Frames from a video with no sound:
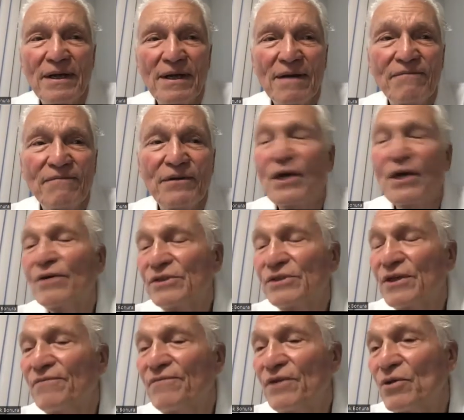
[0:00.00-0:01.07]
for those
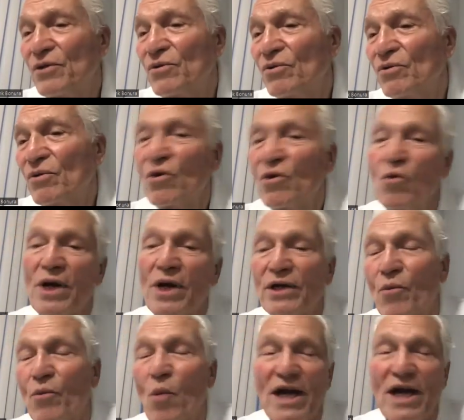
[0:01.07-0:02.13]
of you who want to
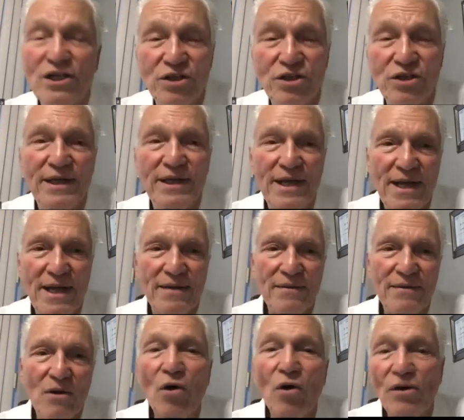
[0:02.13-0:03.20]
watch it again.
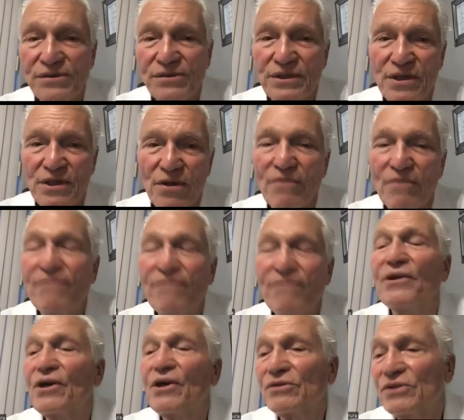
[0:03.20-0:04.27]
Also, for
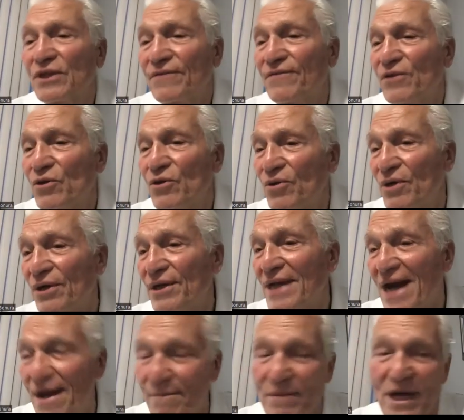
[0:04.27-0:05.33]
those of you who are
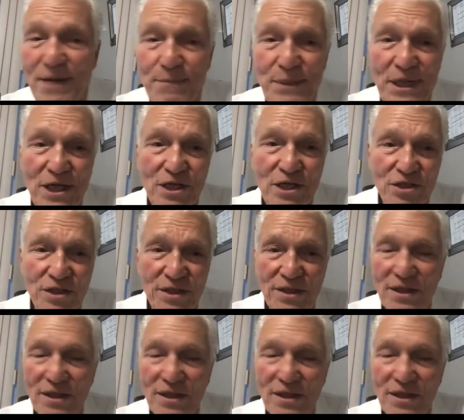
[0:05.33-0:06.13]
not my patient,